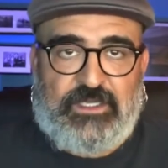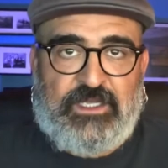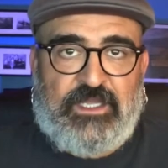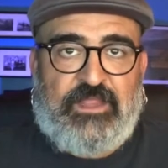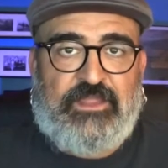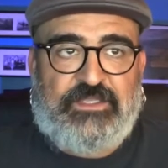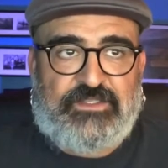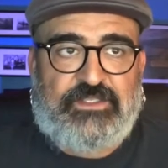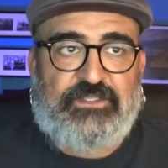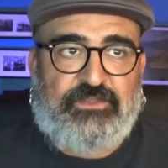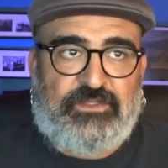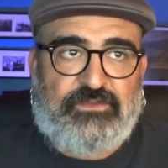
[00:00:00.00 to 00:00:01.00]
that still
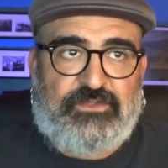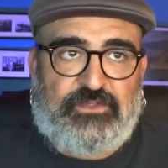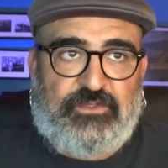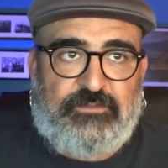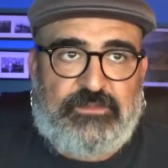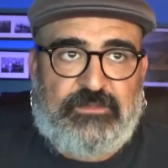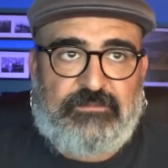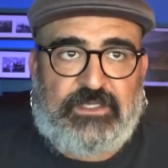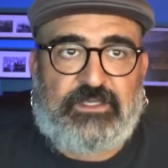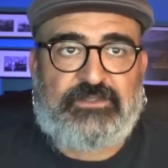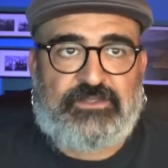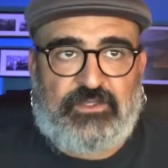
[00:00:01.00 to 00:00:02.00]
use tubes because
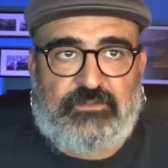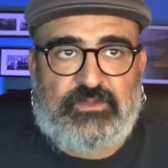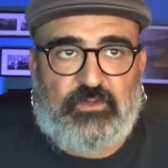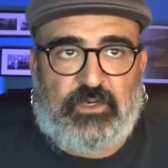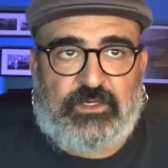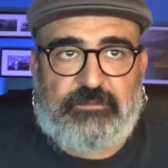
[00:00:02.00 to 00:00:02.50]
tubes work.